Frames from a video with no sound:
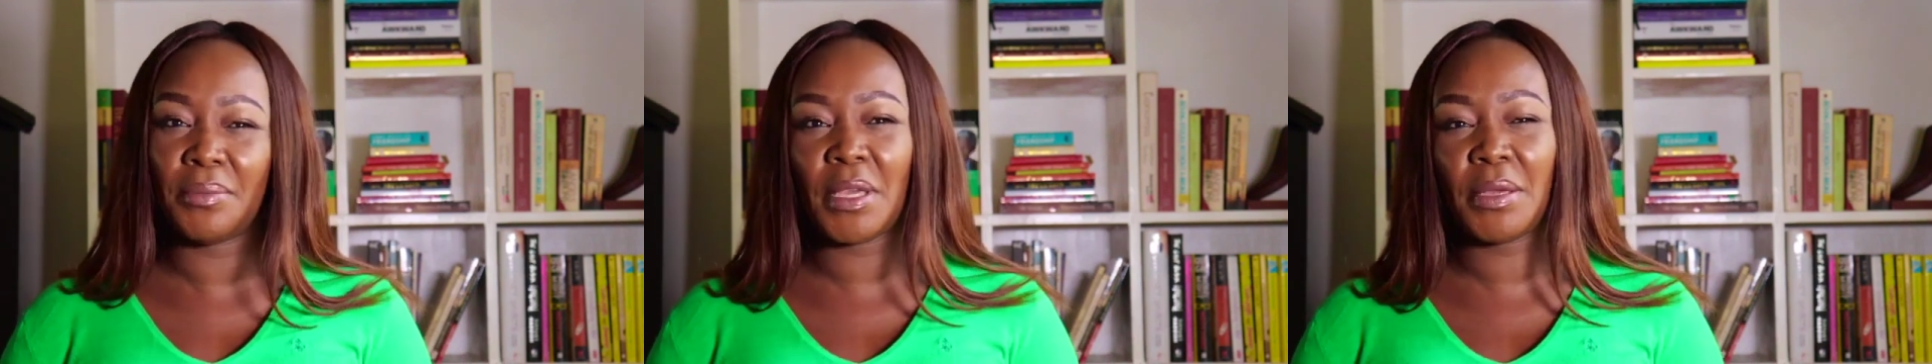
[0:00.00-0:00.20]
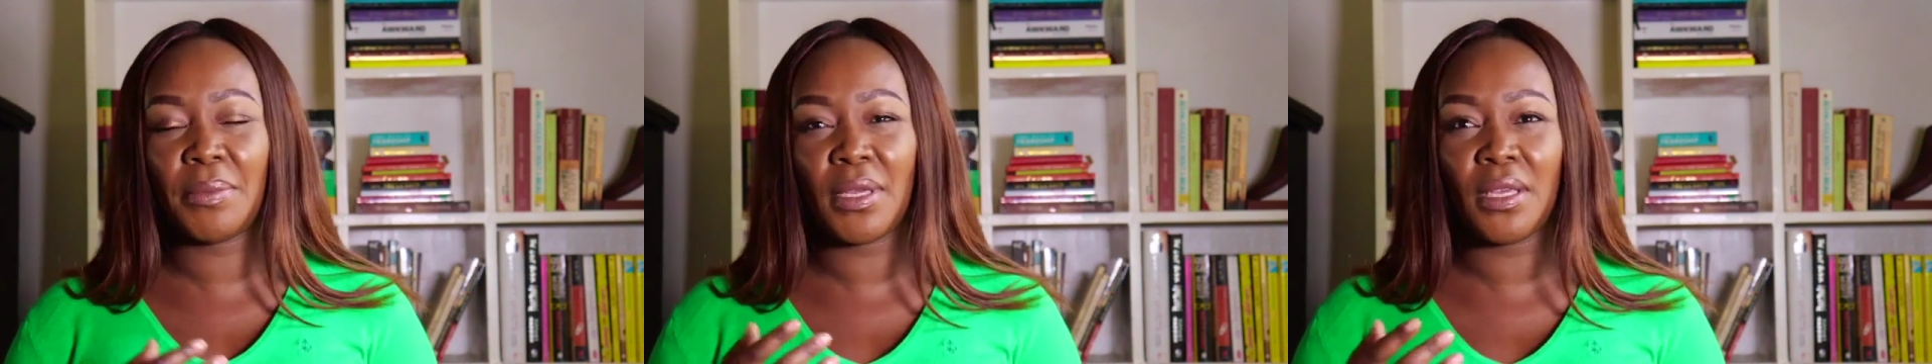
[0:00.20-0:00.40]

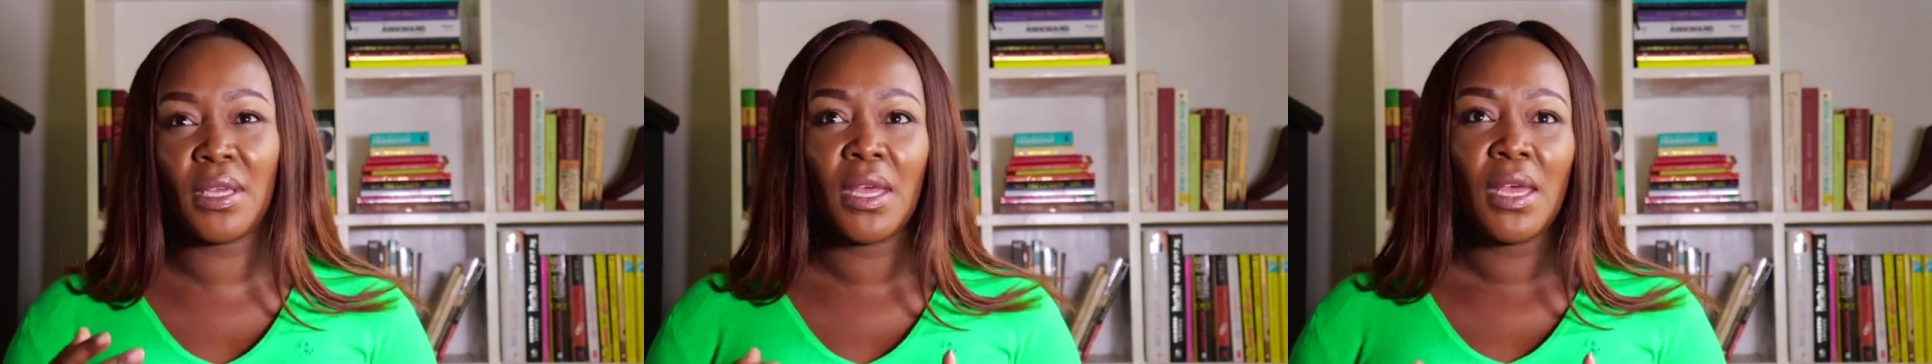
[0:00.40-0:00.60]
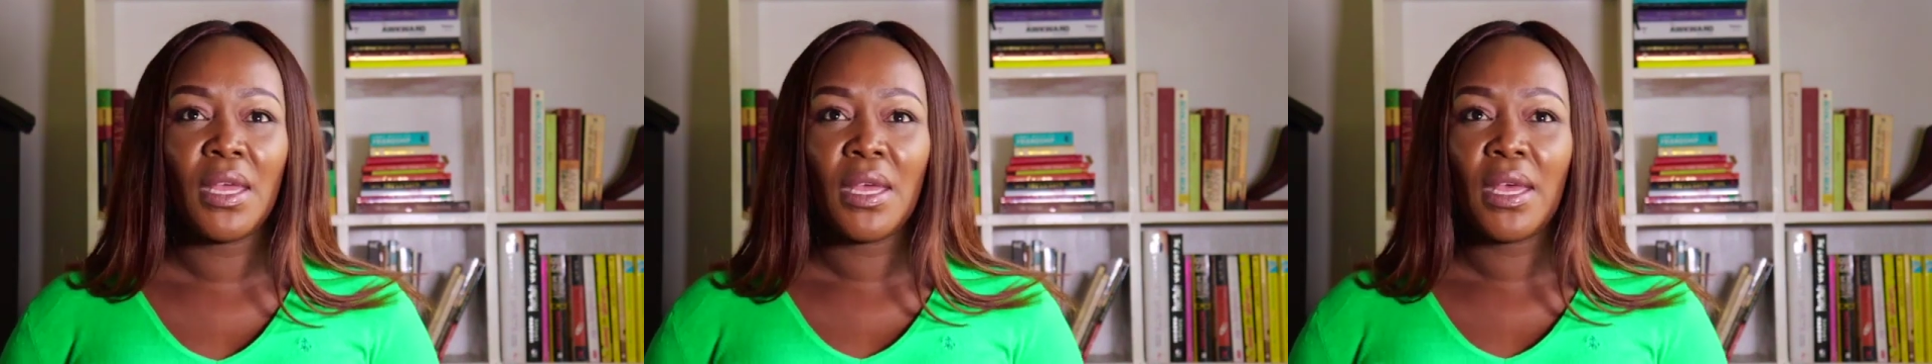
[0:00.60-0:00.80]
Maybe
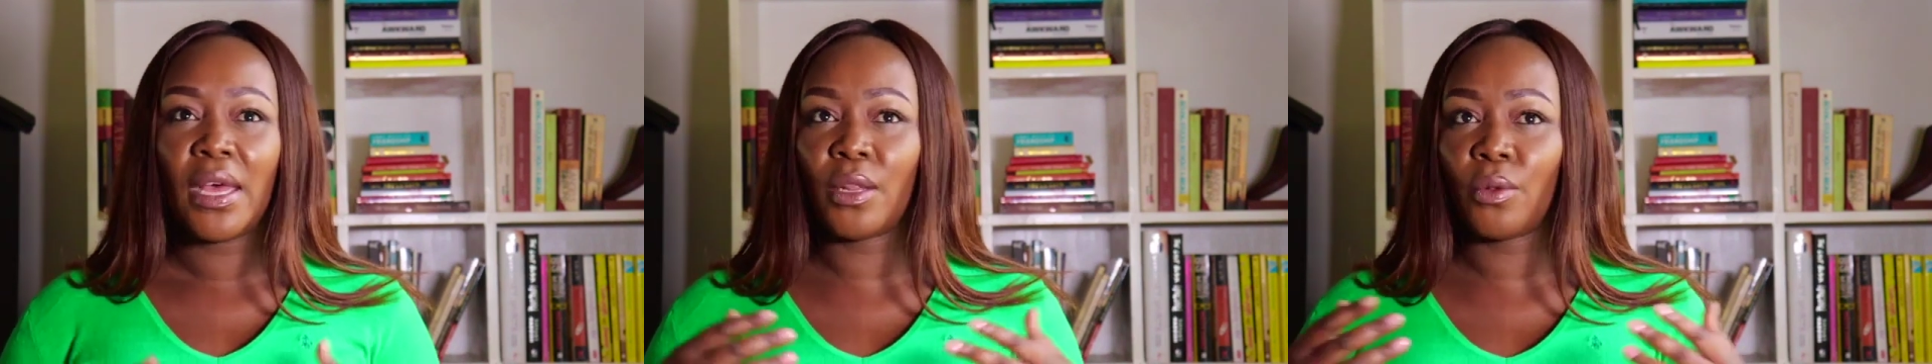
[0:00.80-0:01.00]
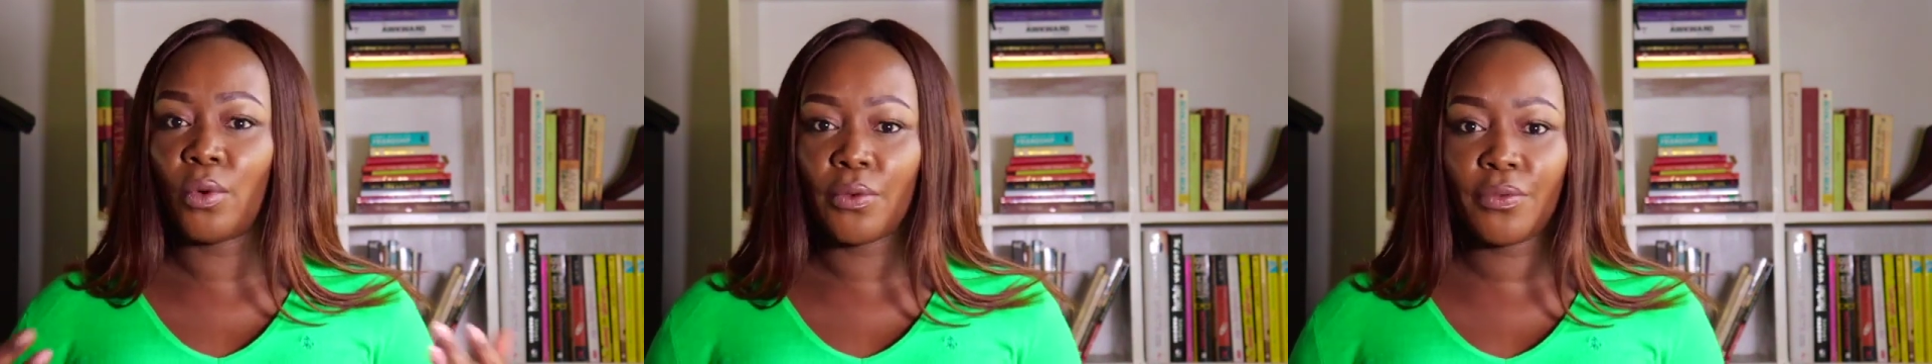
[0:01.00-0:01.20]

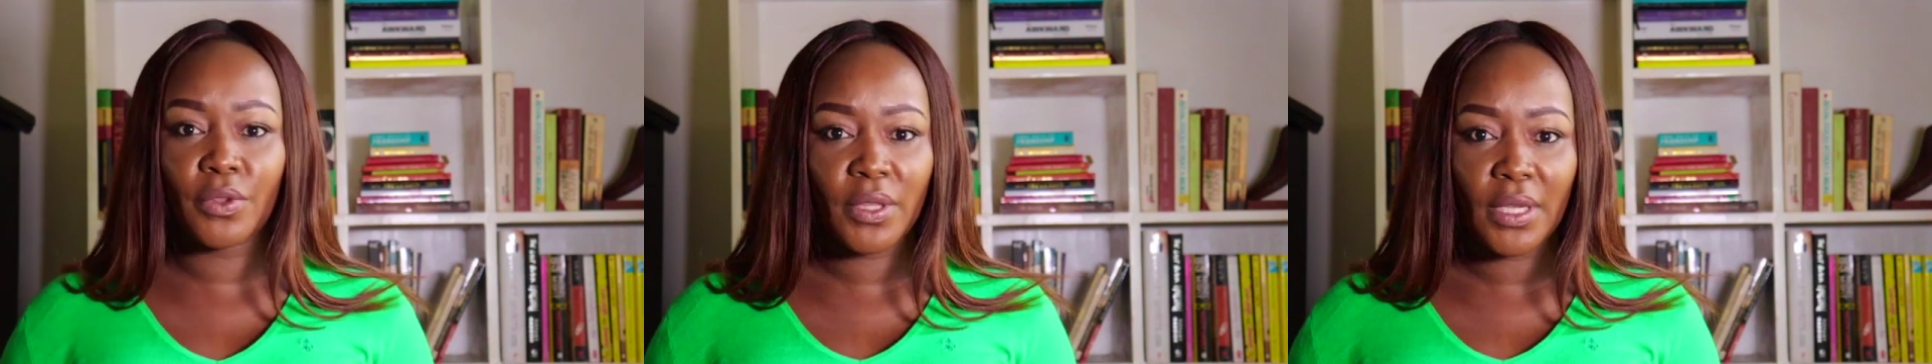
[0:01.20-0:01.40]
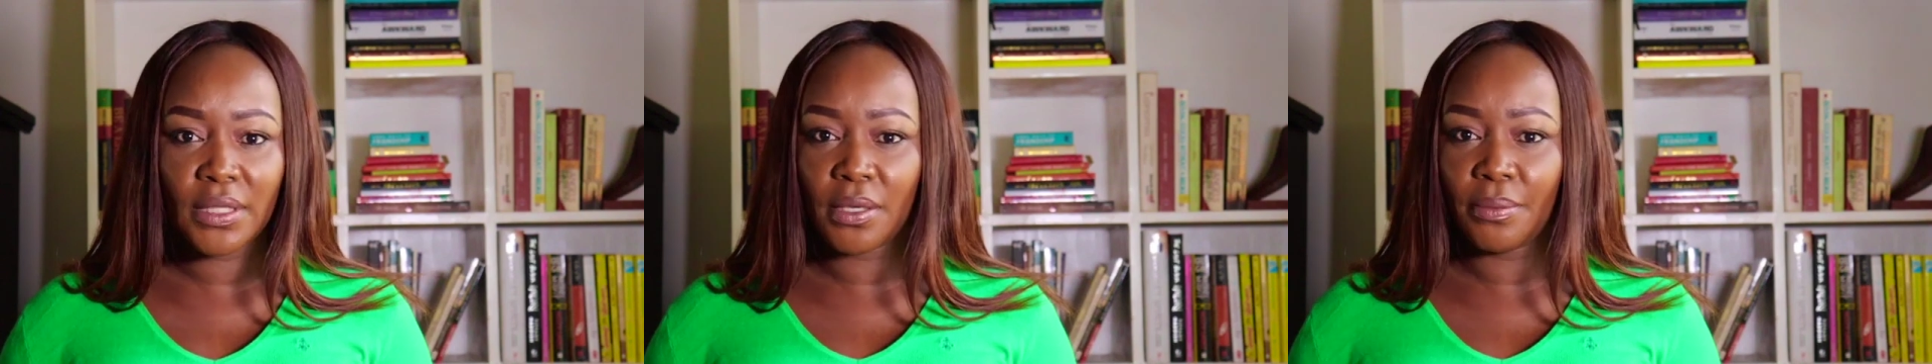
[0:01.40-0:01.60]
I'll walk for
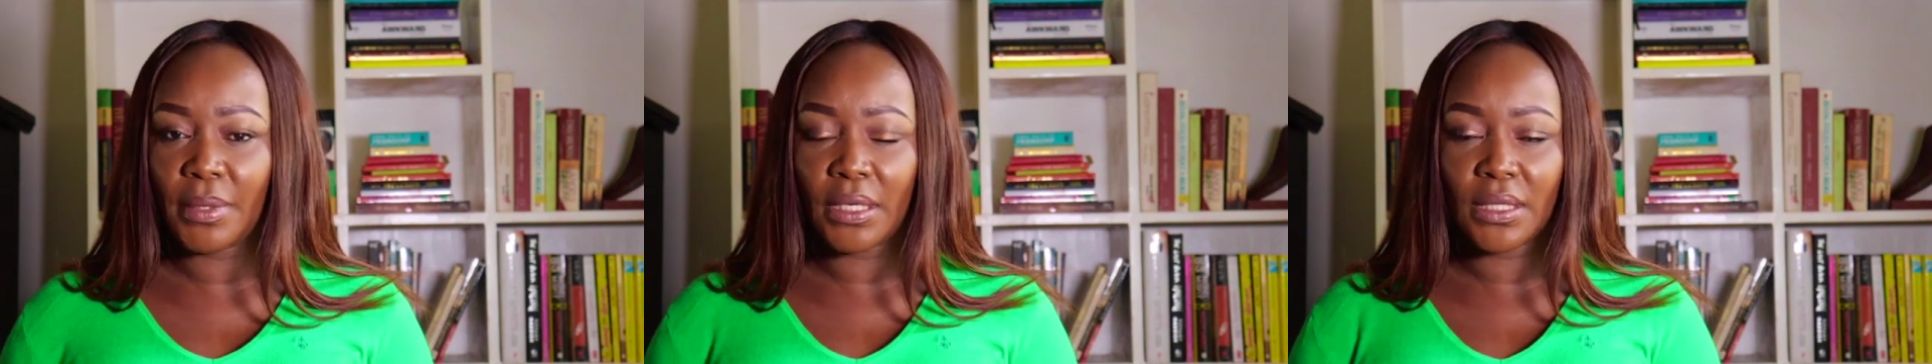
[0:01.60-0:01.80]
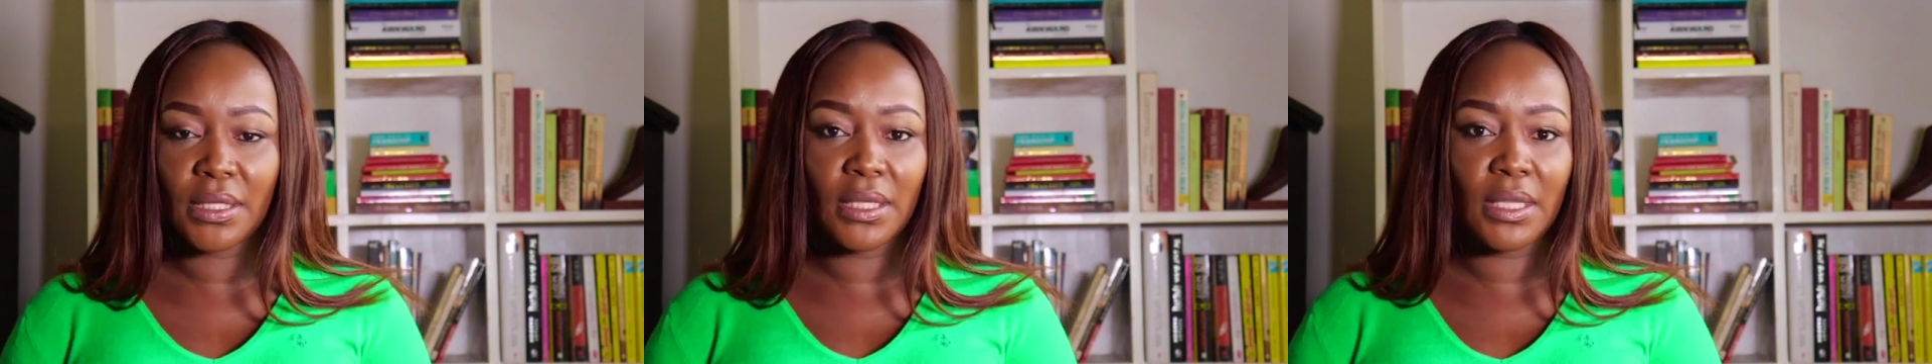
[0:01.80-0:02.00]
30
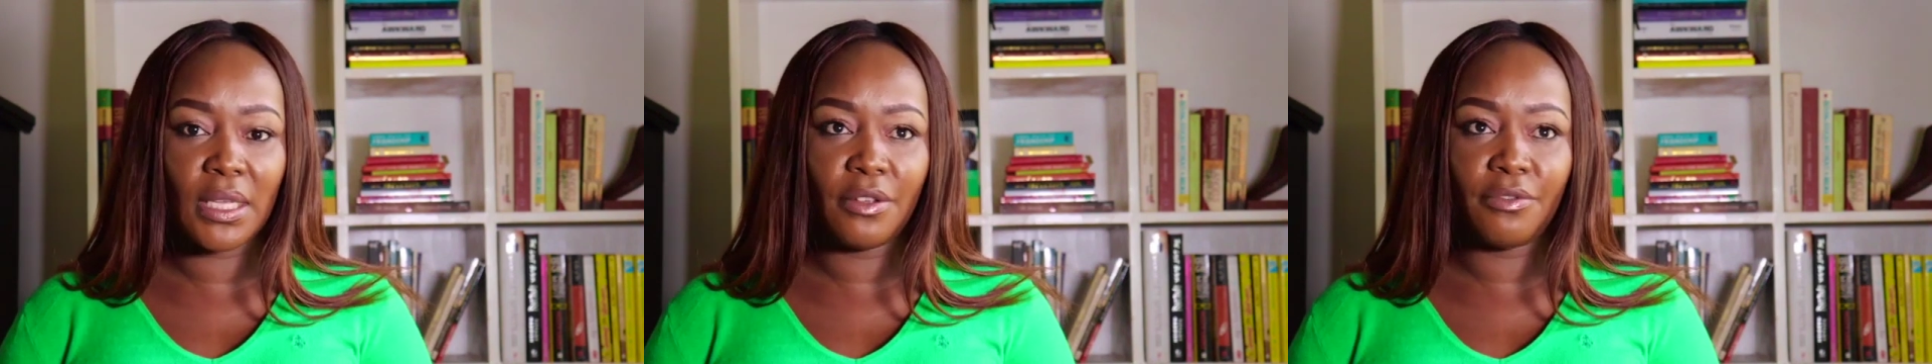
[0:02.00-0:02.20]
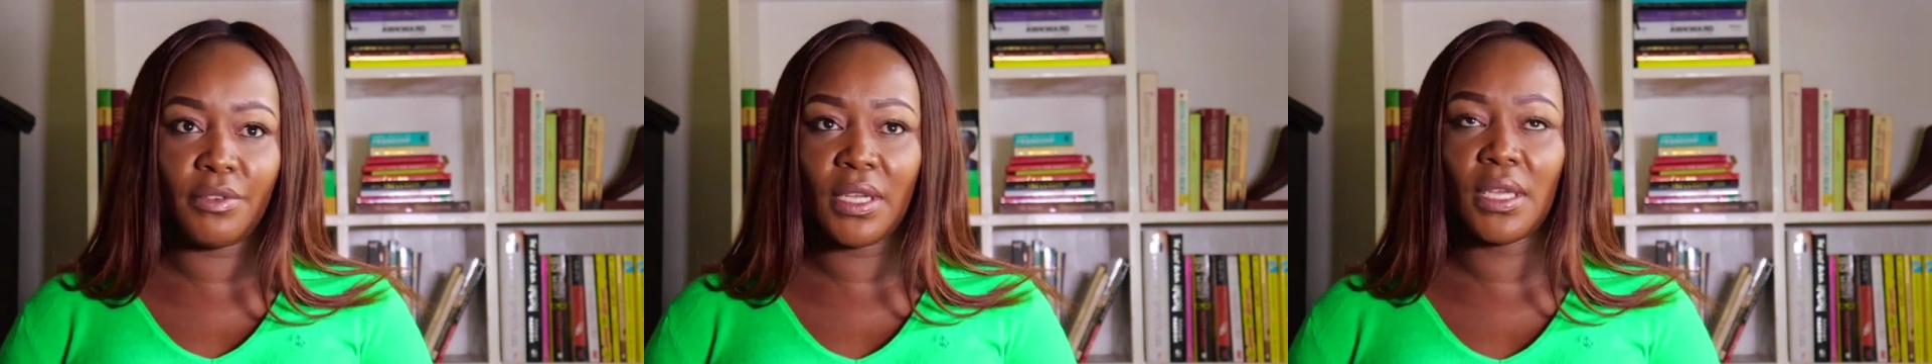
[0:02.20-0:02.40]
minutes in the
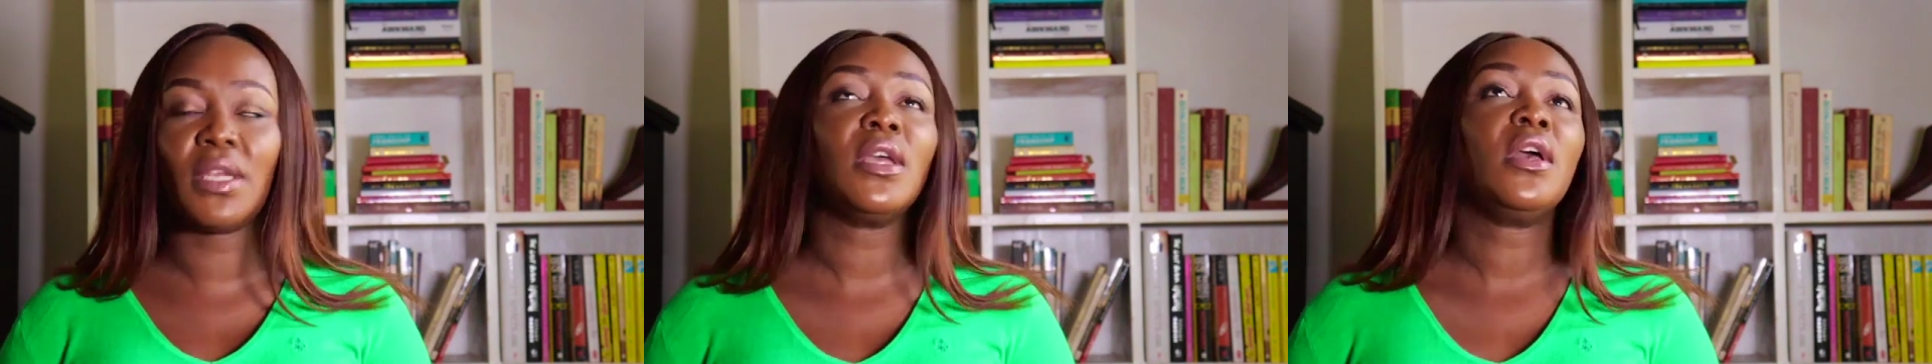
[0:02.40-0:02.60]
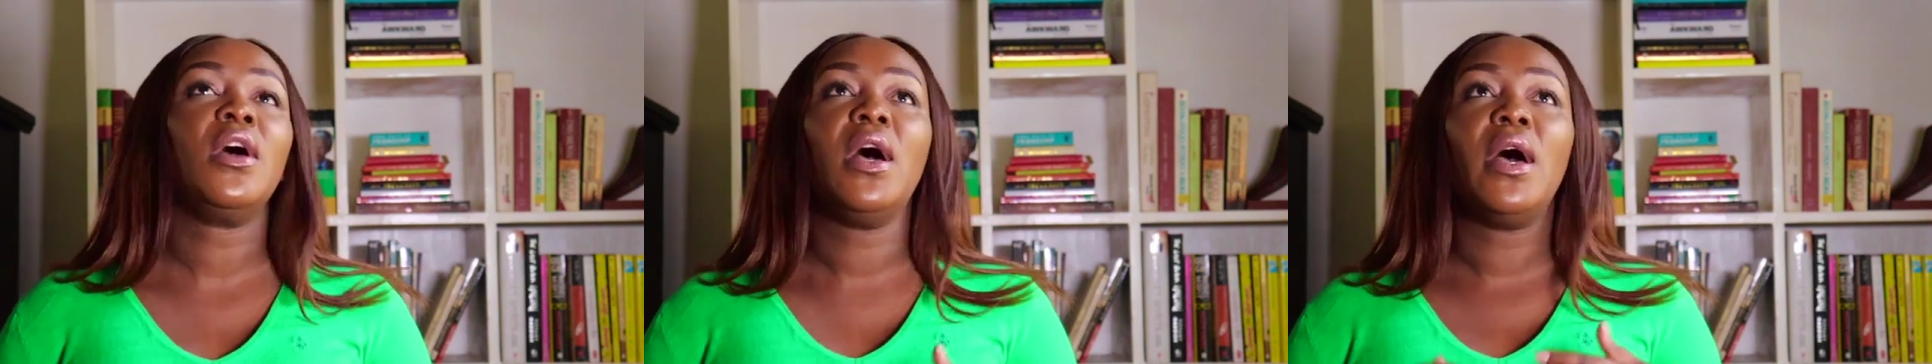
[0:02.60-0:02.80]

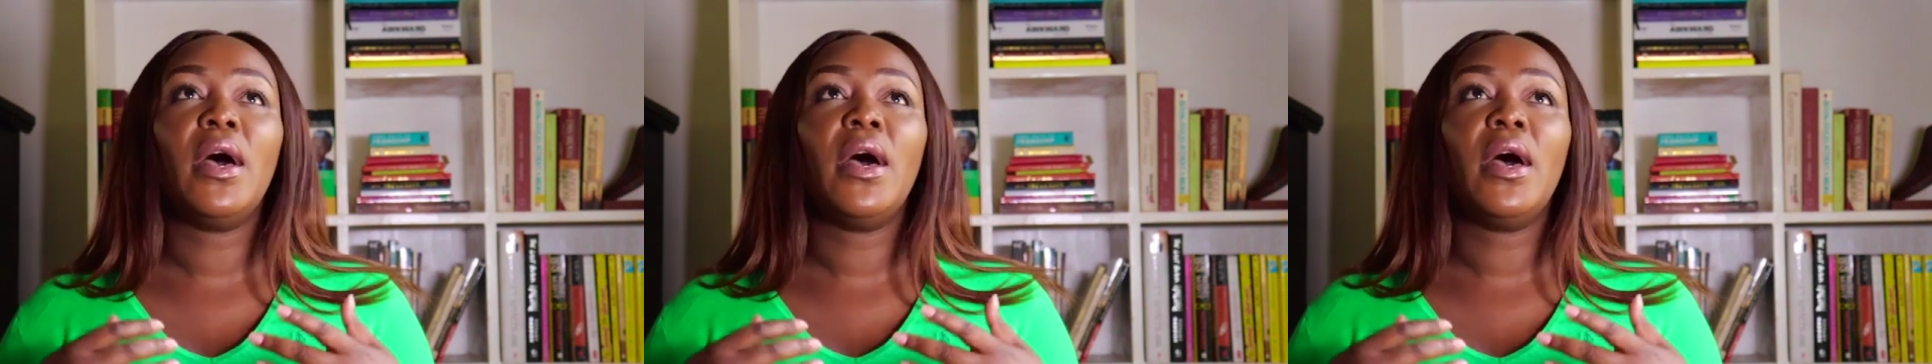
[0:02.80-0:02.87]
evening,